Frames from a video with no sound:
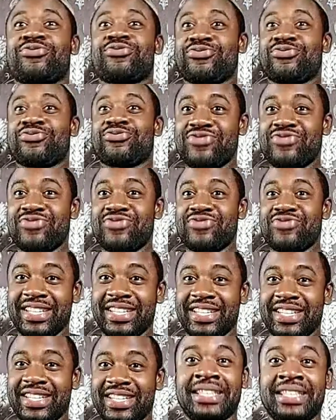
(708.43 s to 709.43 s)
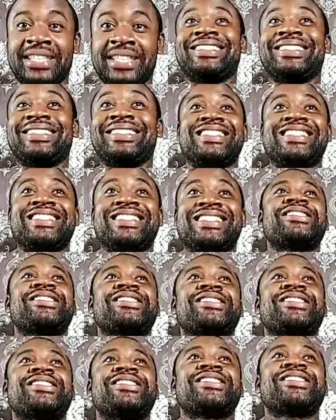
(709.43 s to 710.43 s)
it is the
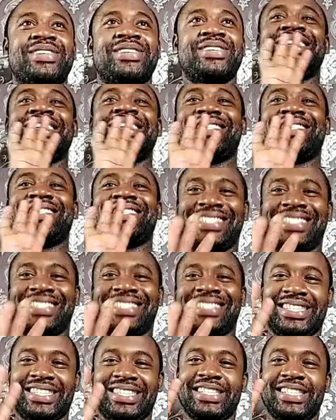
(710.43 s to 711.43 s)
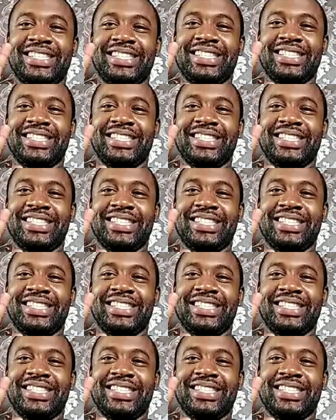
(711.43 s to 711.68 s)
craziest city